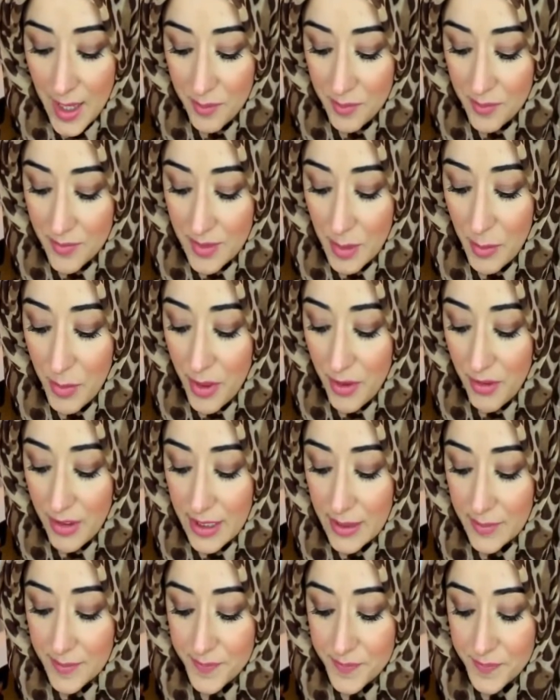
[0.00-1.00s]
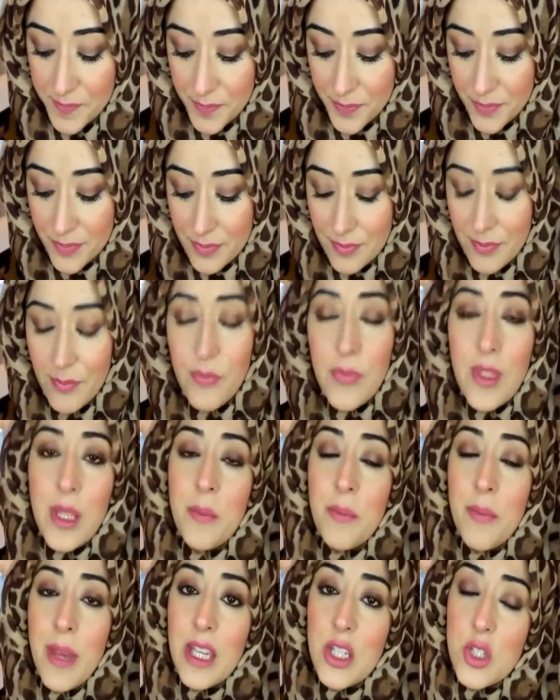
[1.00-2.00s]
Number 3,
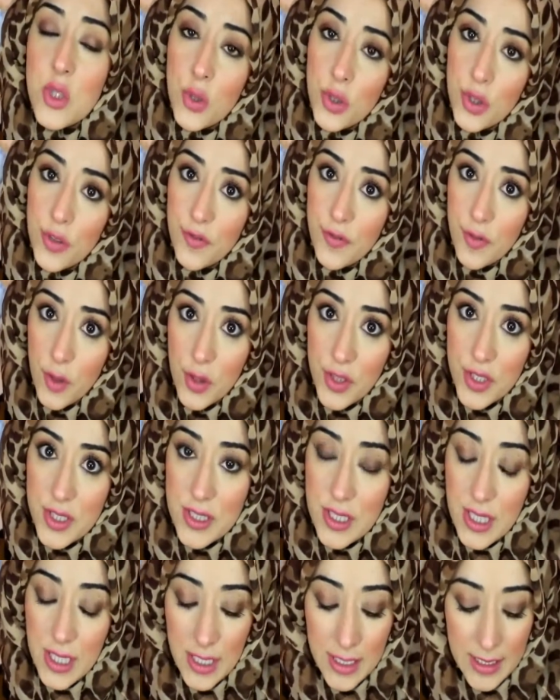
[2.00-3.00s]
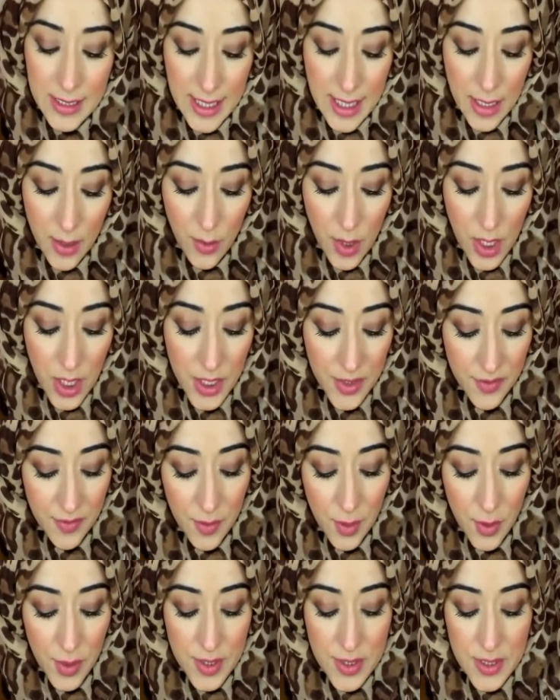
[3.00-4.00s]
make sure you floss. Now, I
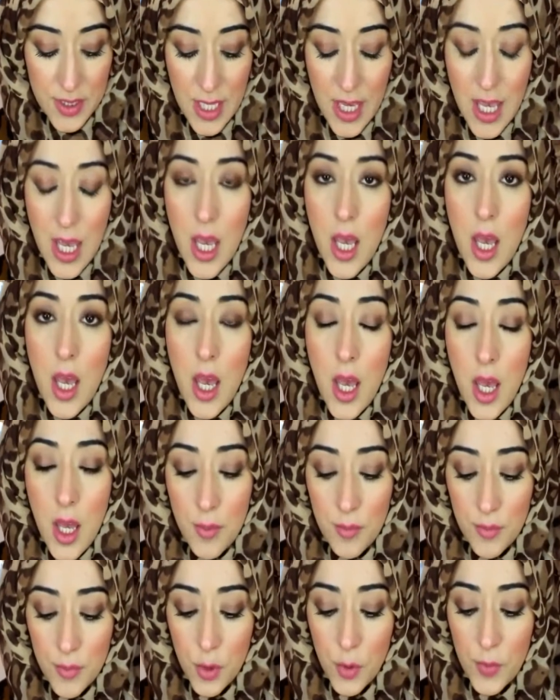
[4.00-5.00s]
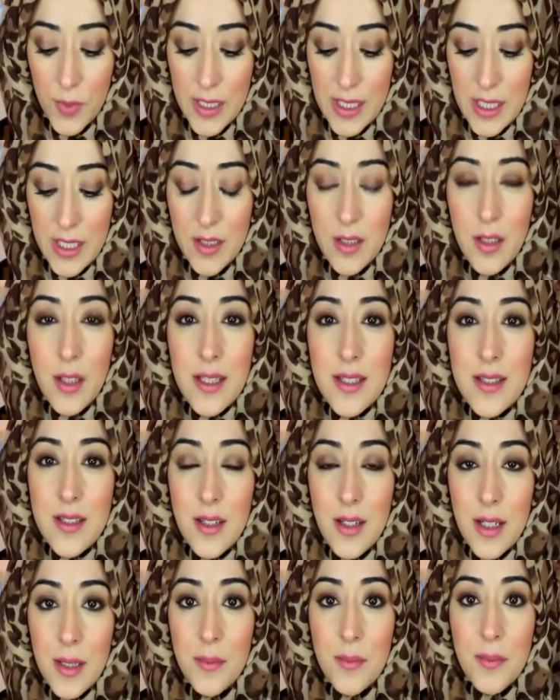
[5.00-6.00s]
floss normally at night
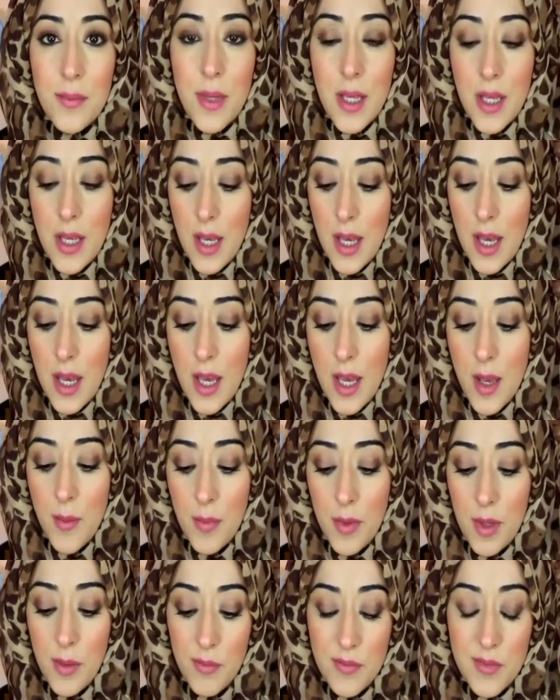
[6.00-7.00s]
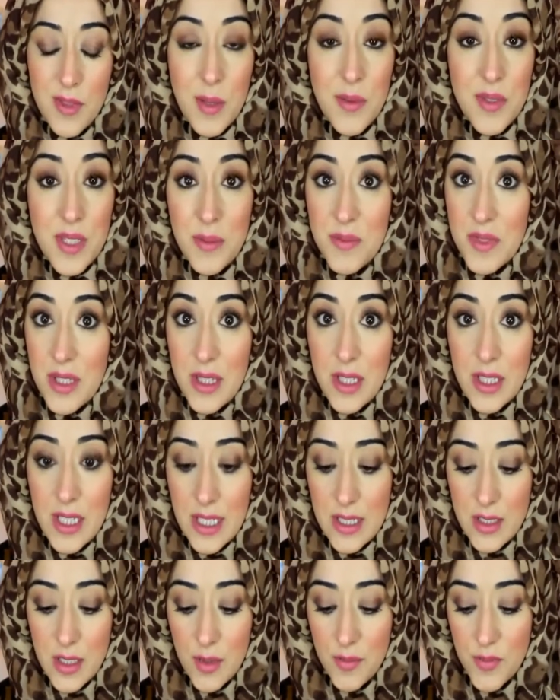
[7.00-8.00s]
time, sometimes in
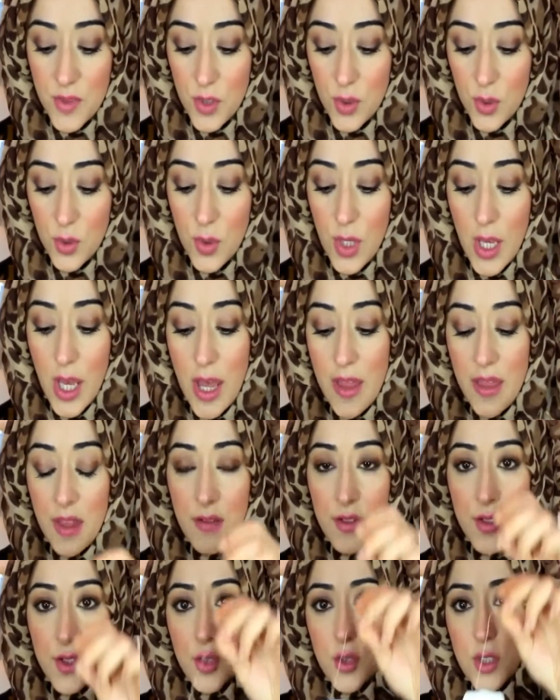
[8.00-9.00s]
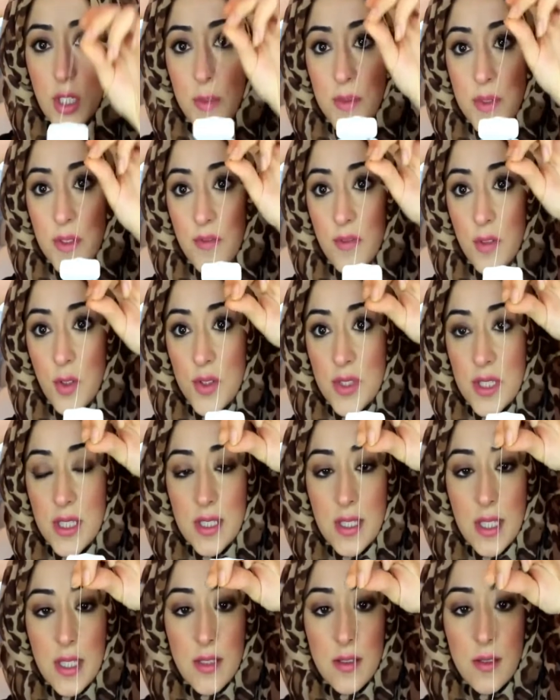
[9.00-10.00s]
the daytime too. There are 2 types of
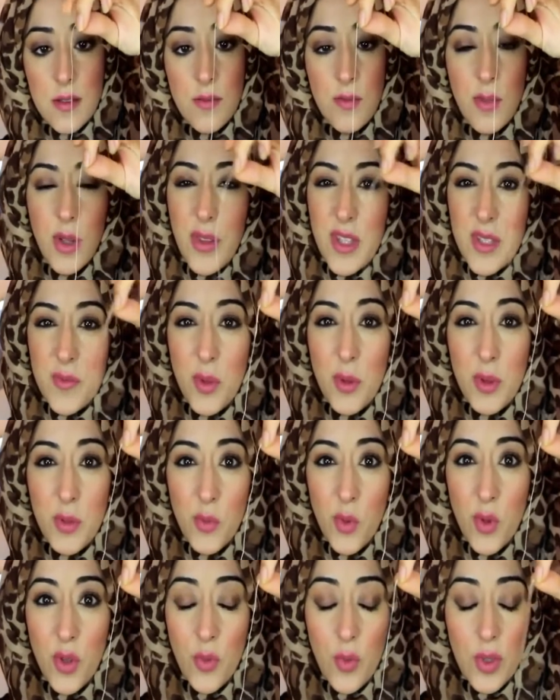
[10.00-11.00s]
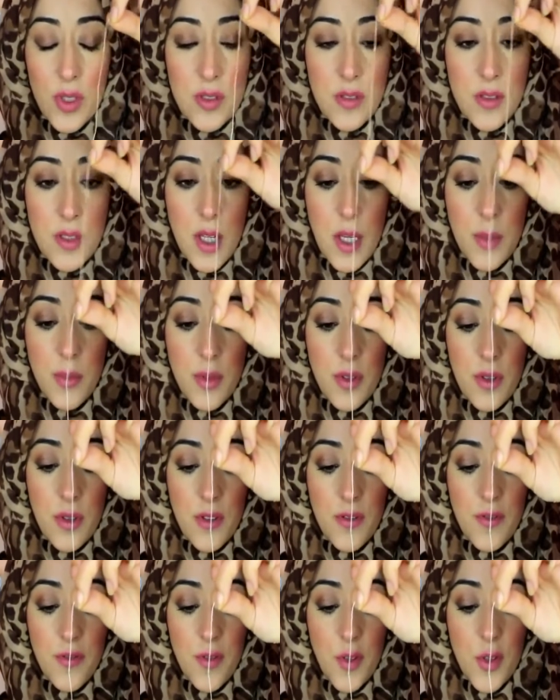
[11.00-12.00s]
flosses. There's probably more than one type
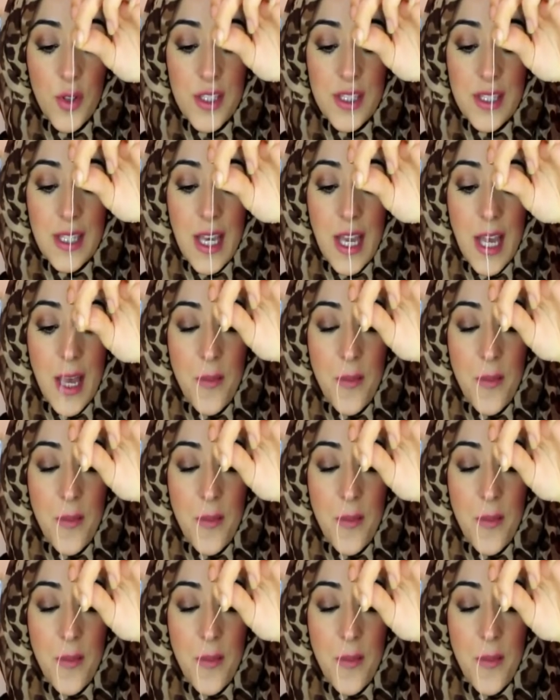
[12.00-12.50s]
of floss.